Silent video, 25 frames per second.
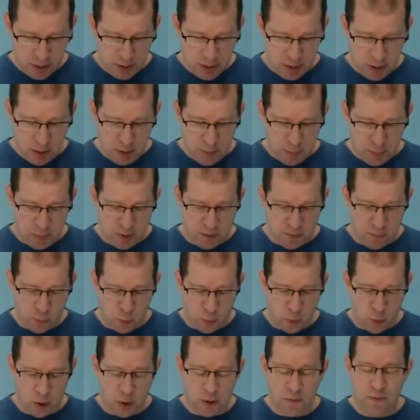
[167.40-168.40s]

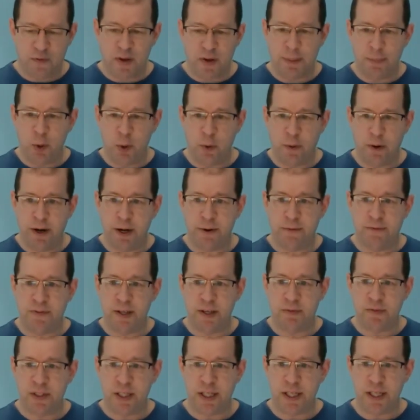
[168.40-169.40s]
before February
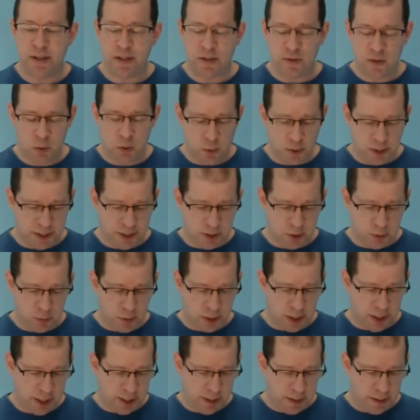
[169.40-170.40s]
15th of
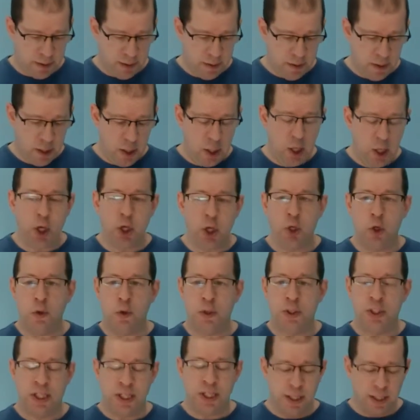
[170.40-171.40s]
2020,
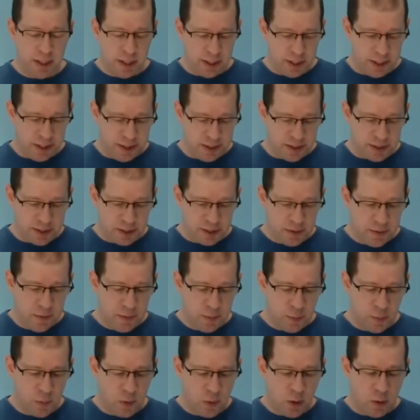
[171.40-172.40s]
utilities
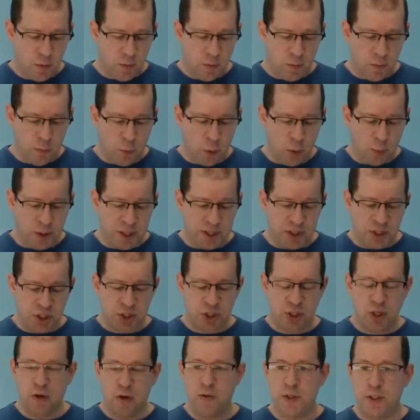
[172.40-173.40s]
for which
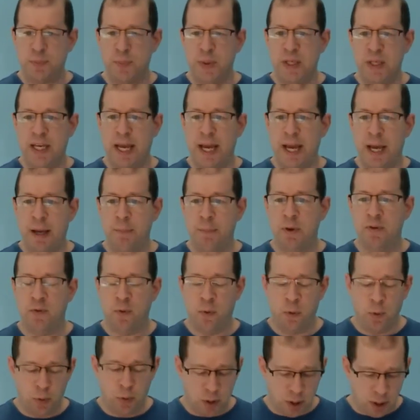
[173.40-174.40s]
service began
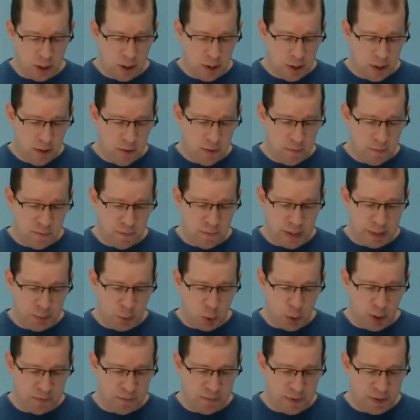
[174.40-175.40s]
before
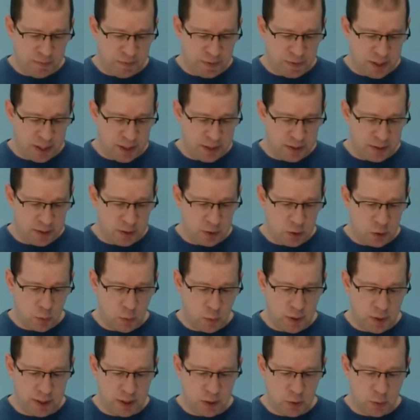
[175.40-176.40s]
February 15th,
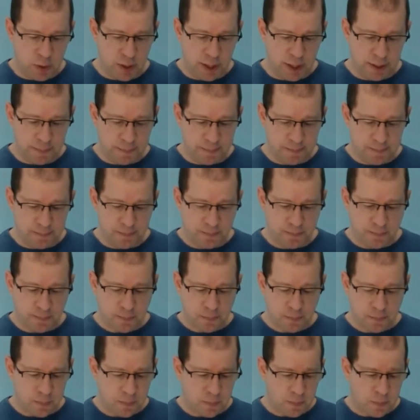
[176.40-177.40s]
2020.
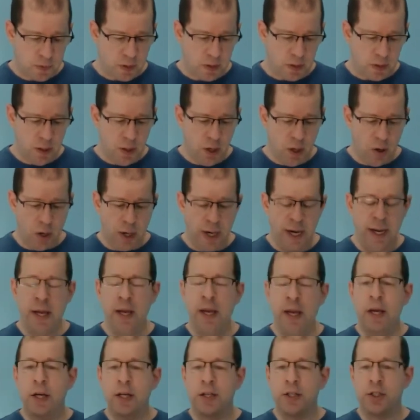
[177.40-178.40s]
All right,
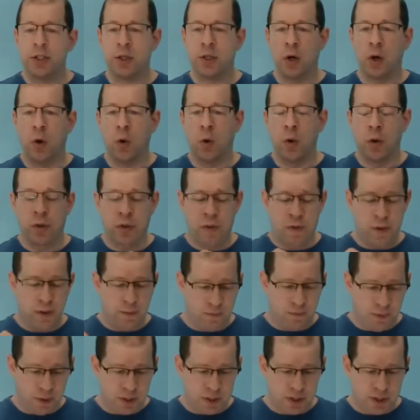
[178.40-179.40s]
so the
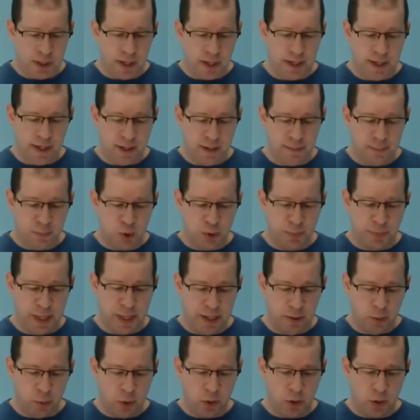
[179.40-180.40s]
first line item was
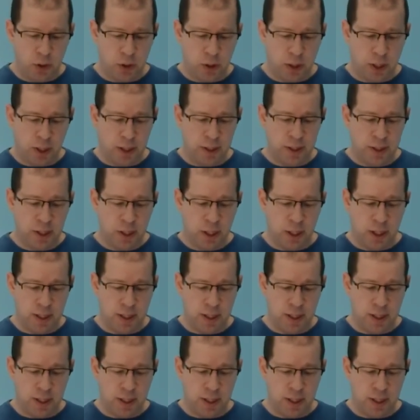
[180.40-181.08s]
payroll costs,